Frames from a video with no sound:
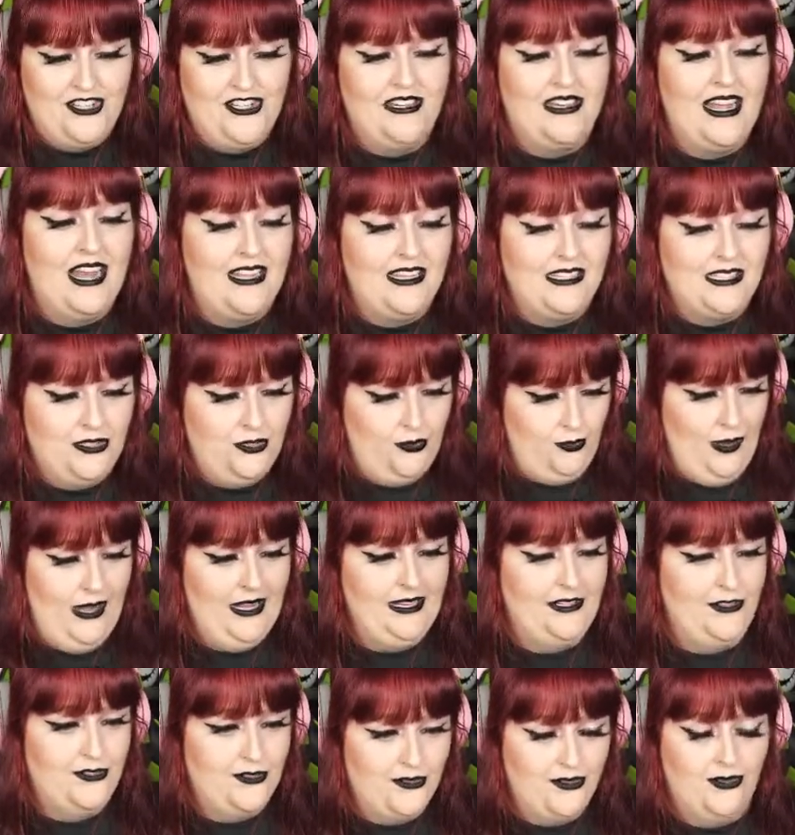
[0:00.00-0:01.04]
has well
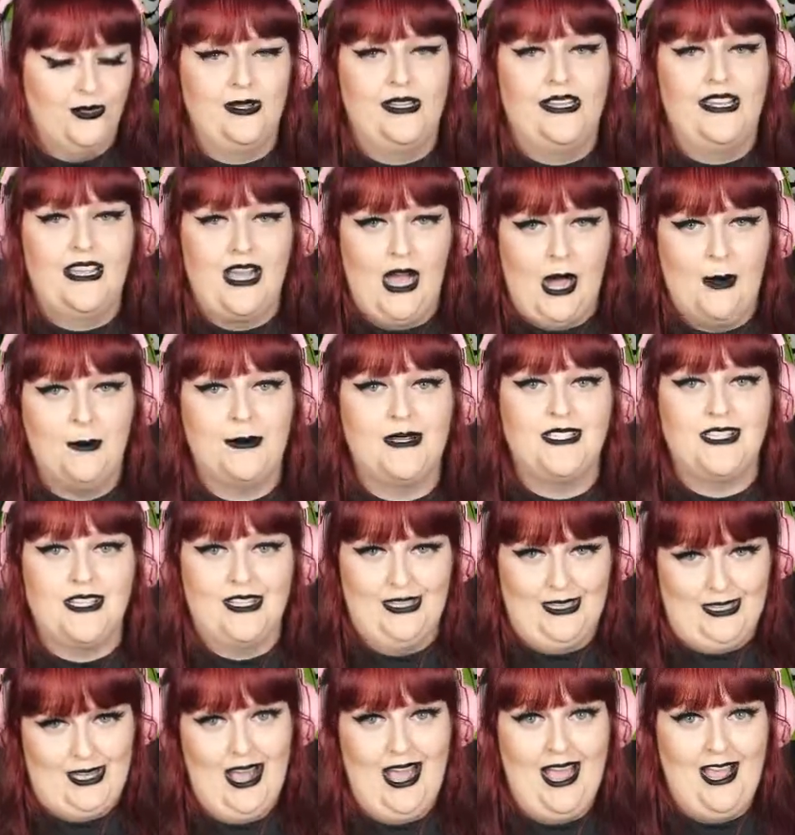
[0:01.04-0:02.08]
and truly come to
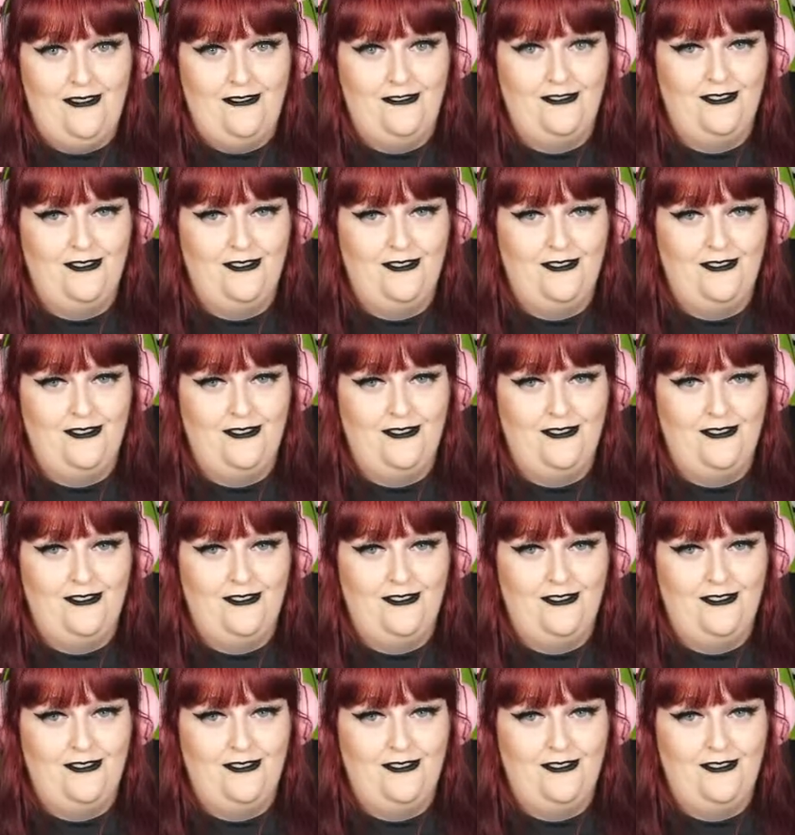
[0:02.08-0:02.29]
life.